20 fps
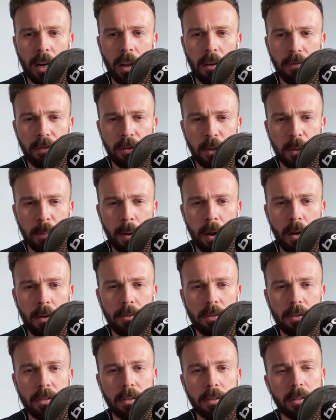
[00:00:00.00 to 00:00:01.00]
Lovren's
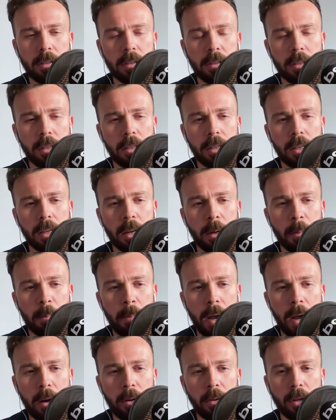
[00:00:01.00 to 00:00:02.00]
post
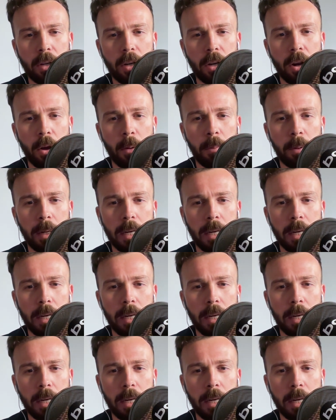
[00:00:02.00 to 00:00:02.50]
about Klopp